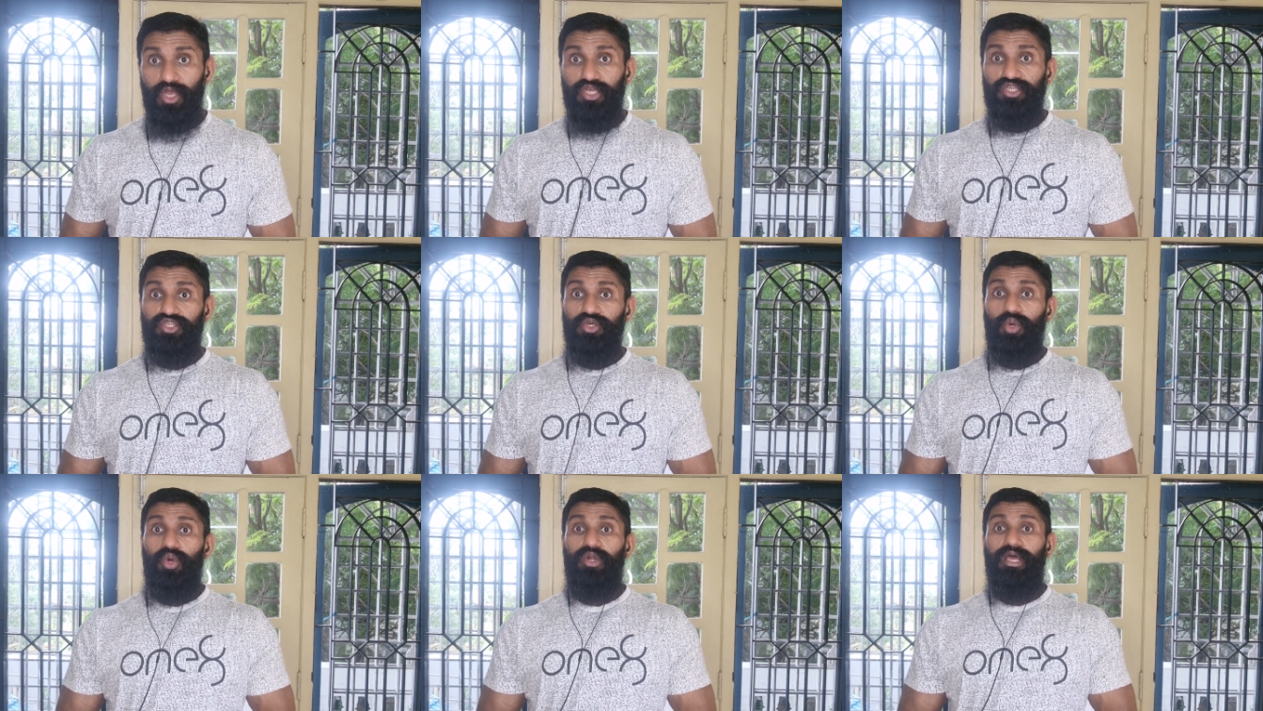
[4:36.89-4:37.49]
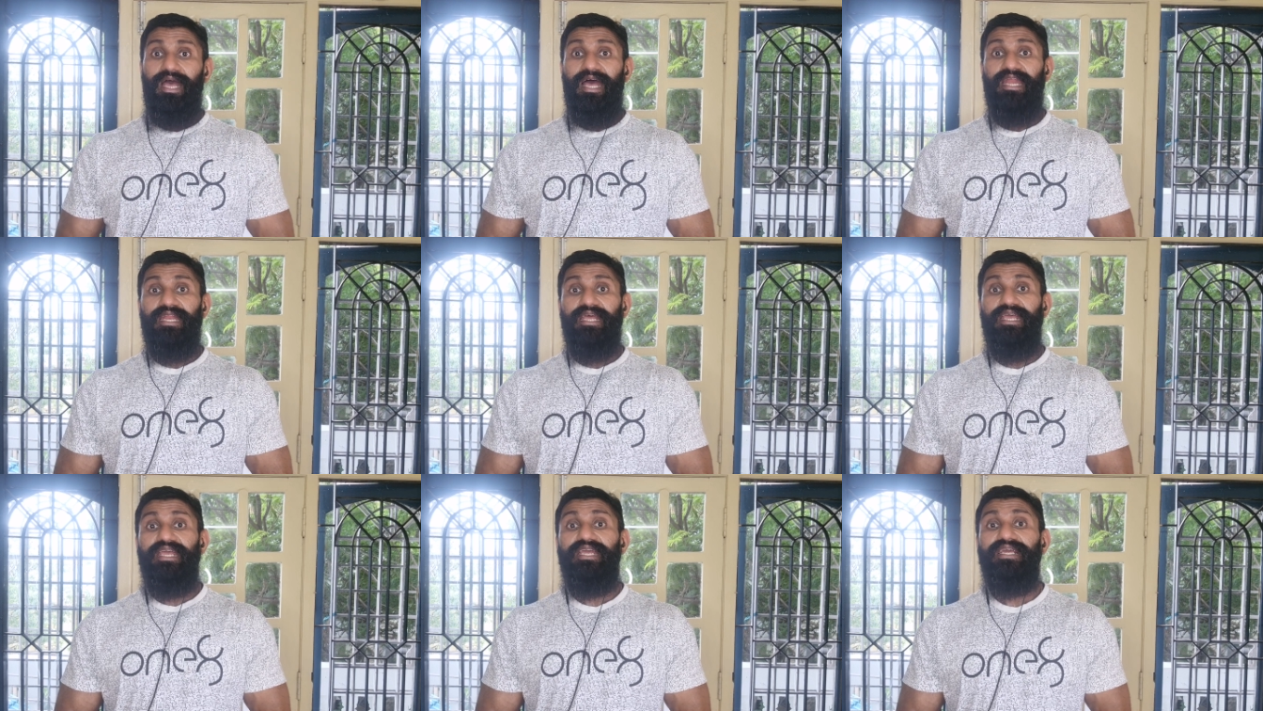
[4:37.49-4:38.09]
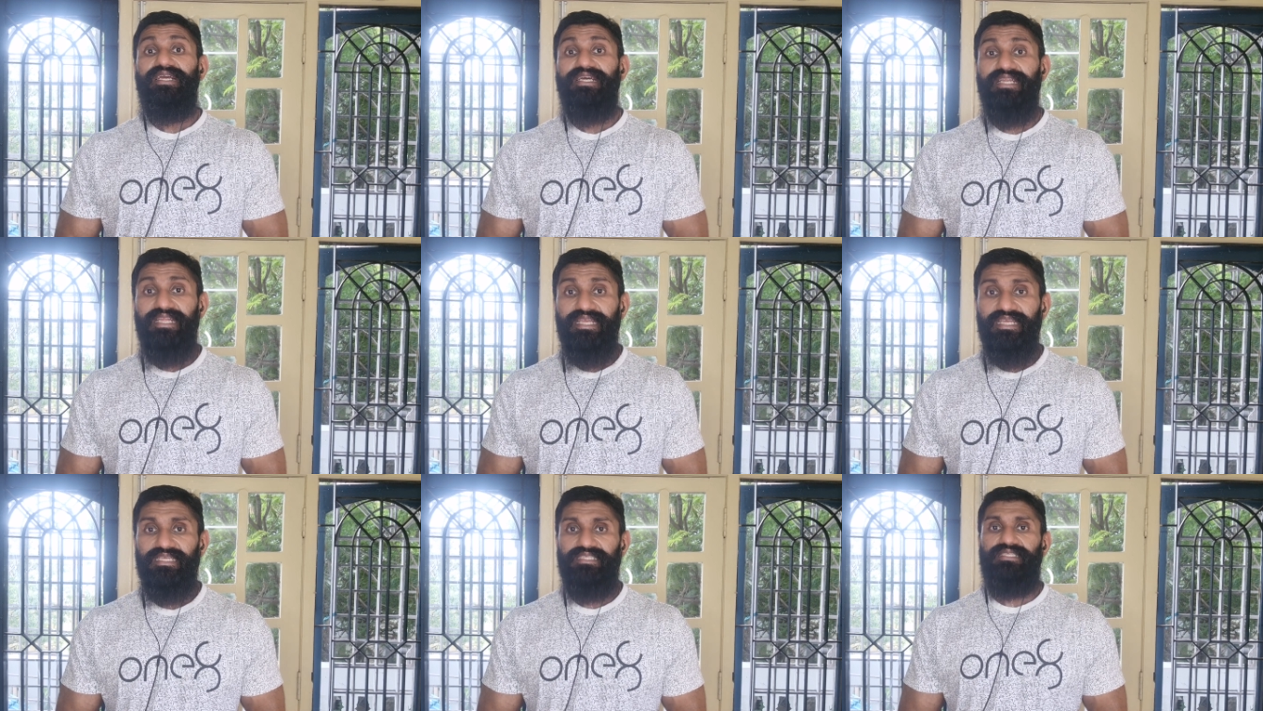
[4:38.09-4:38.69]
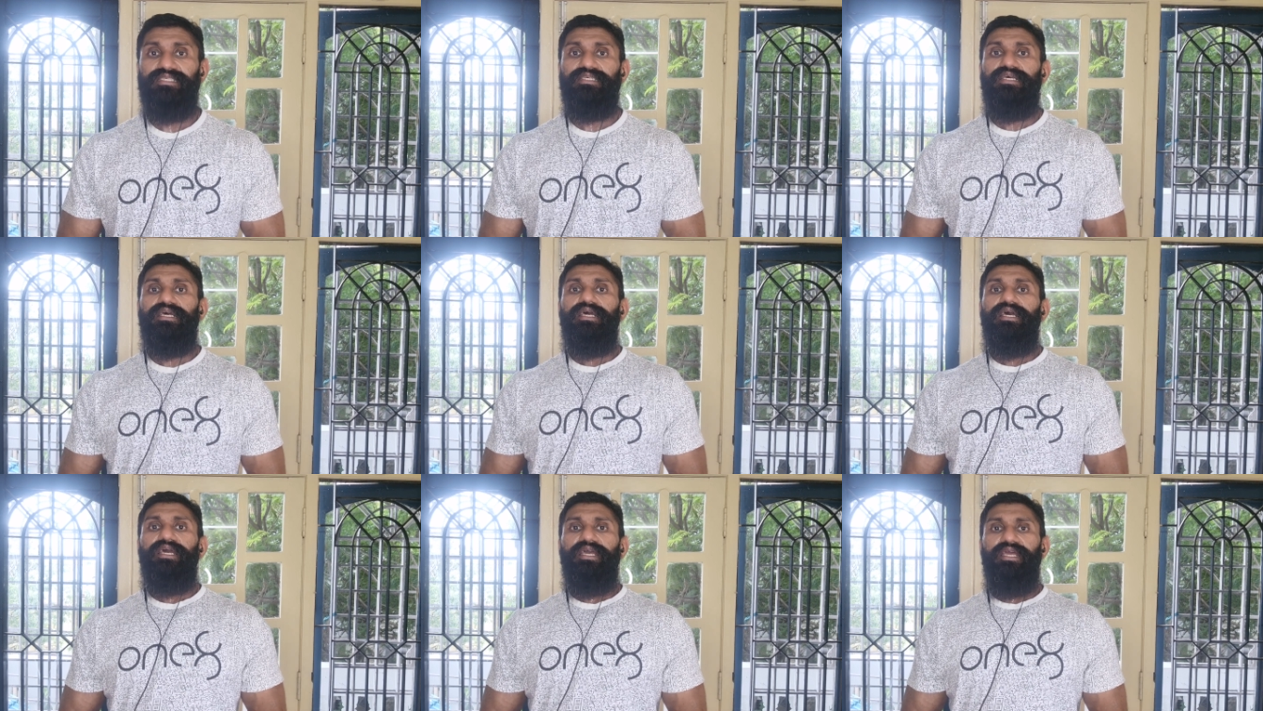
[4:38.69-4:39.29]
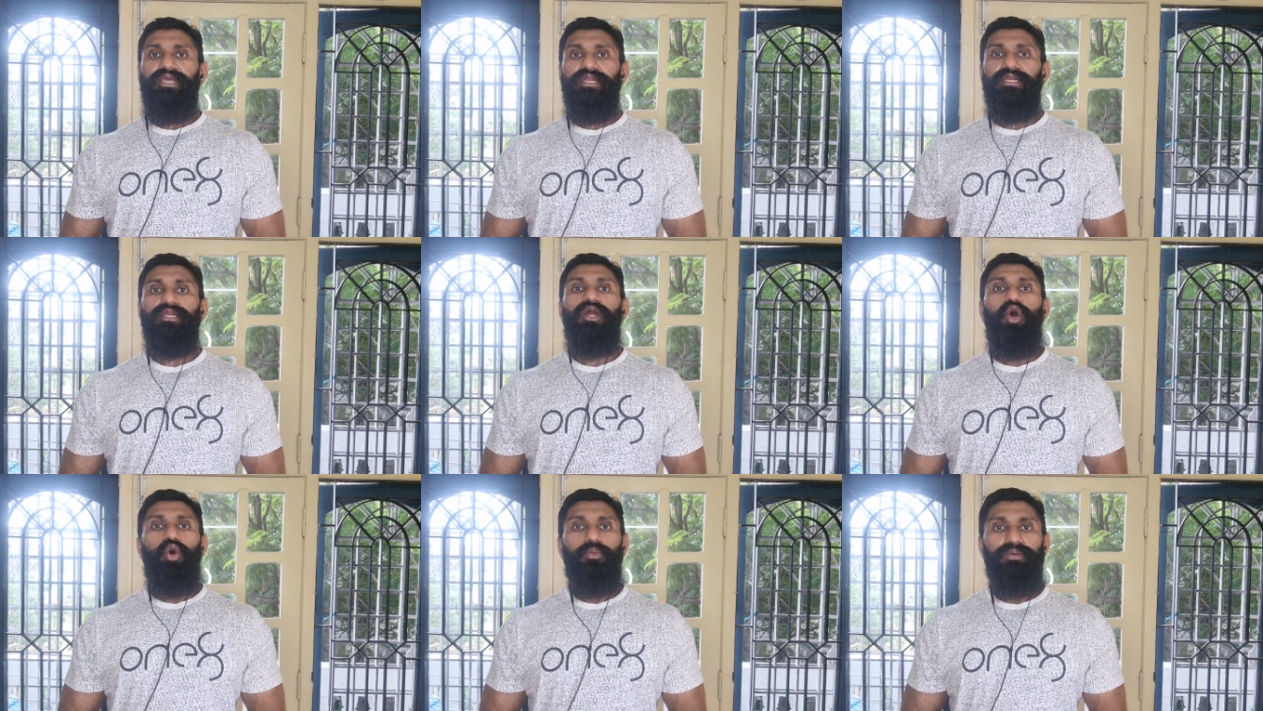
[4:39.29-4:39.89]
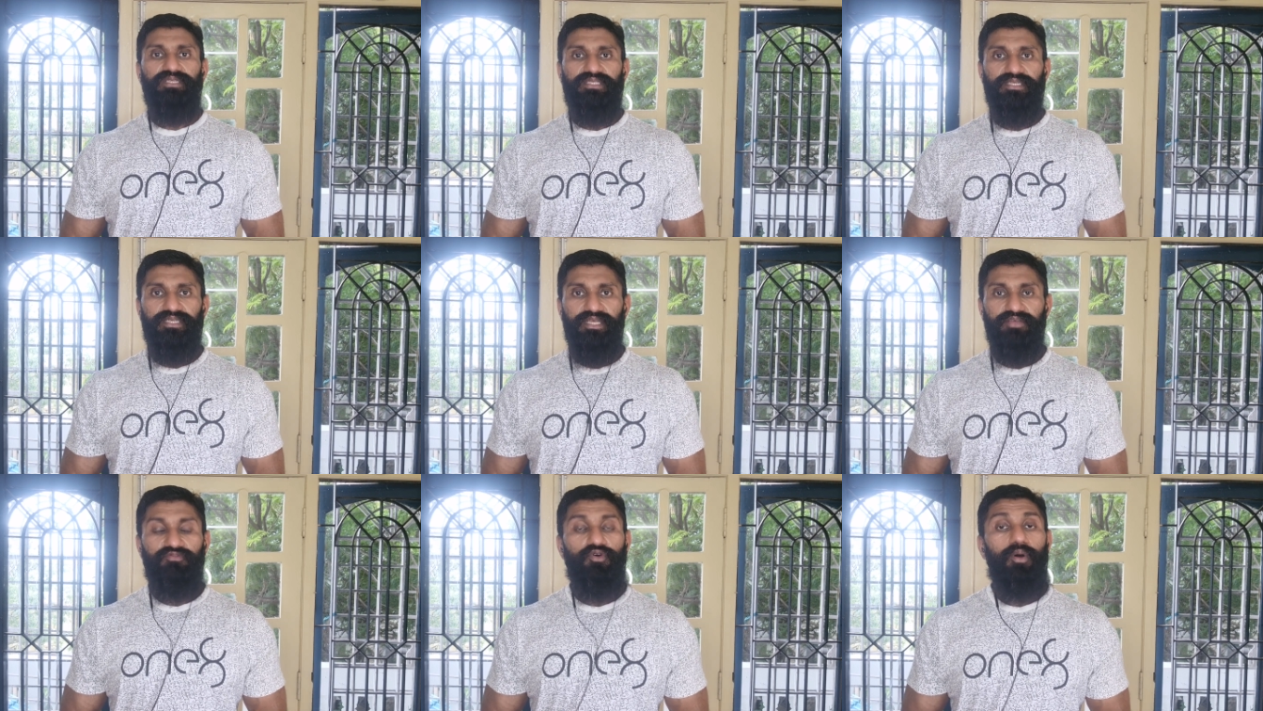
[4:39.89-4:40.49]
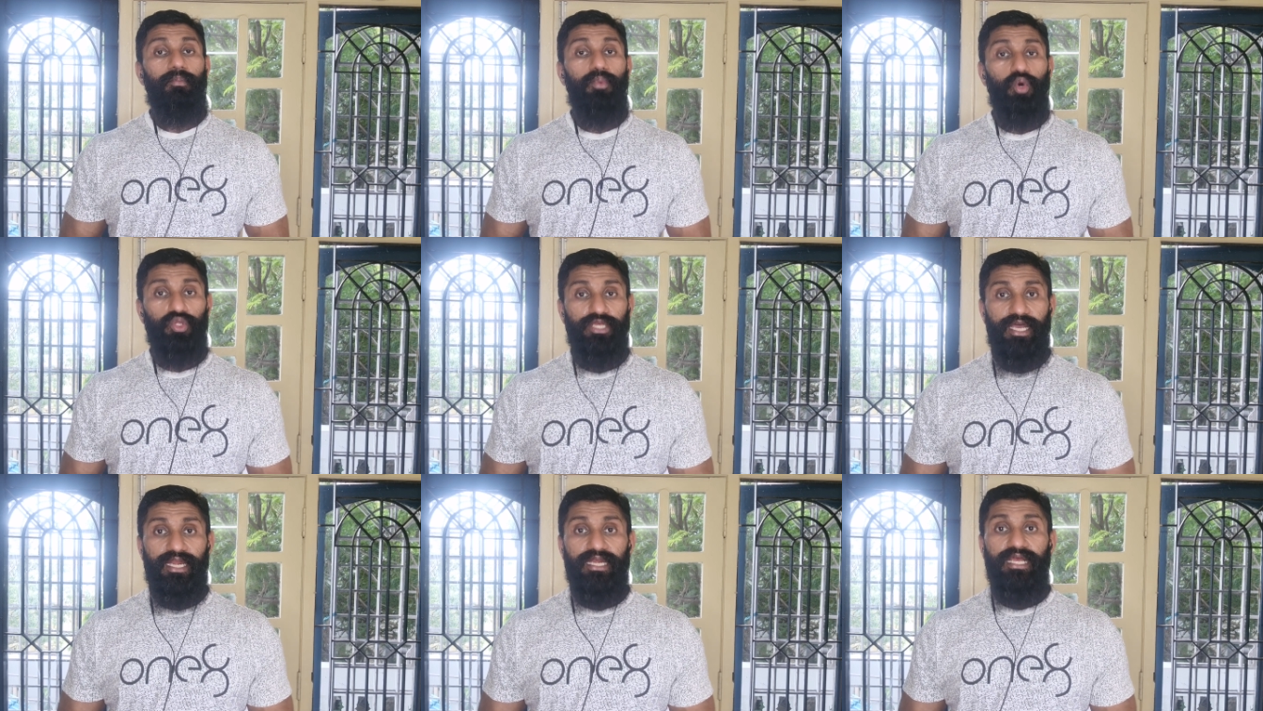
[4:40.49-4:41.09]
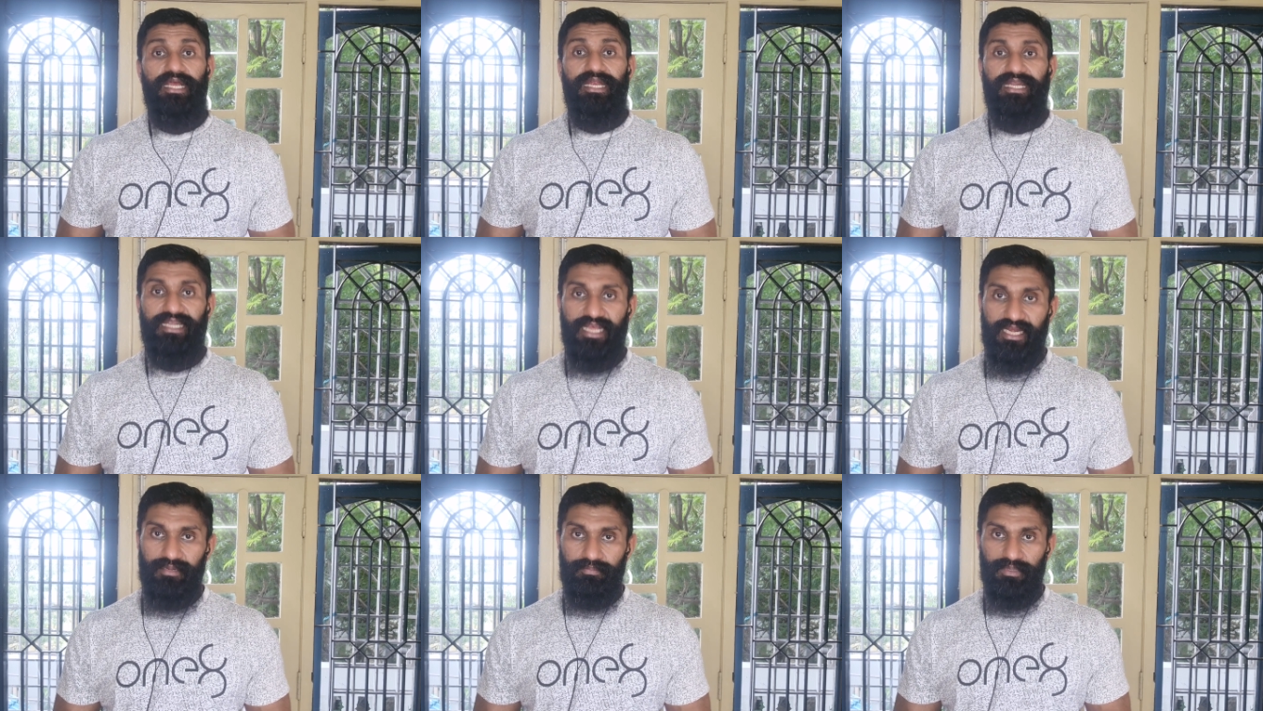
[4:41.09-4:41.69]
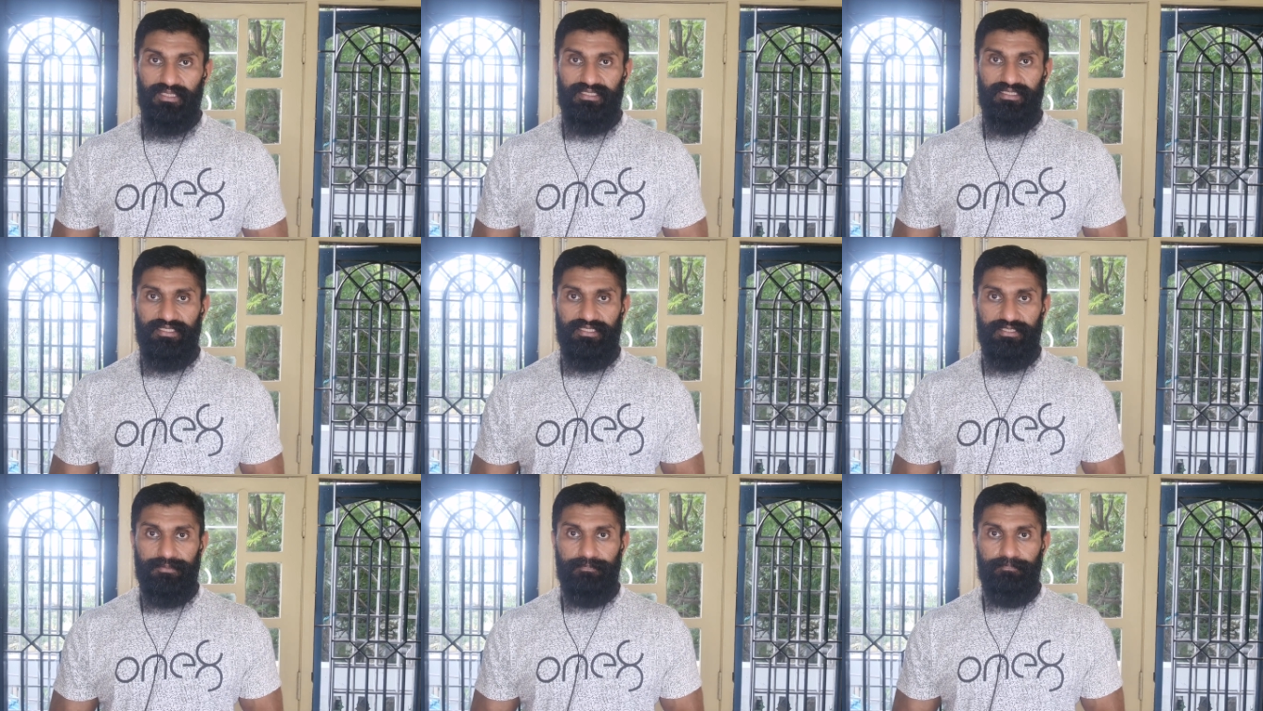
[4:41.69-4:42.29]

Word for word: showed an increase in obesity for more than 10%.